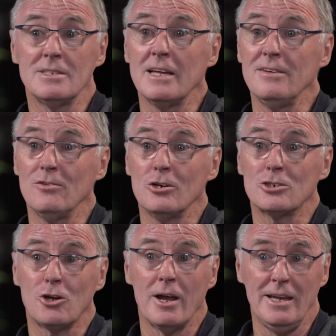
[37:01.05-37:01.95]
then you've got a
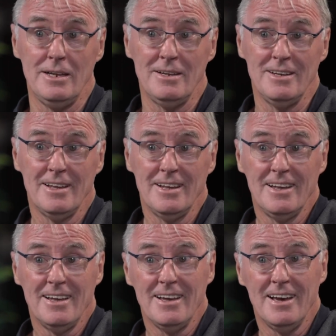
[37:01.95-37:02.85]
trade.
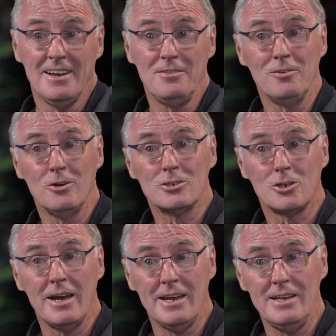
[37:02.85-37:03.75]
And if you've got a
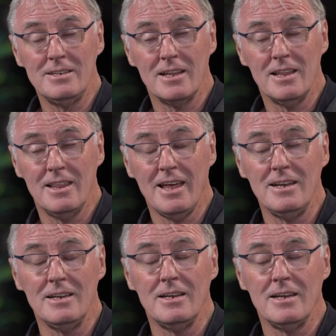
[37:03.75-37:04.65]
trade,
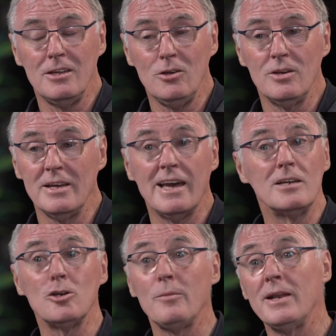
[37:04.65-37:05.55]
then you can get a
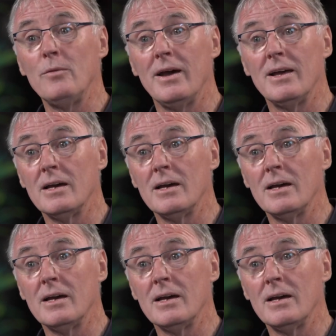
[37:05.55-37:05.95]
job anyway.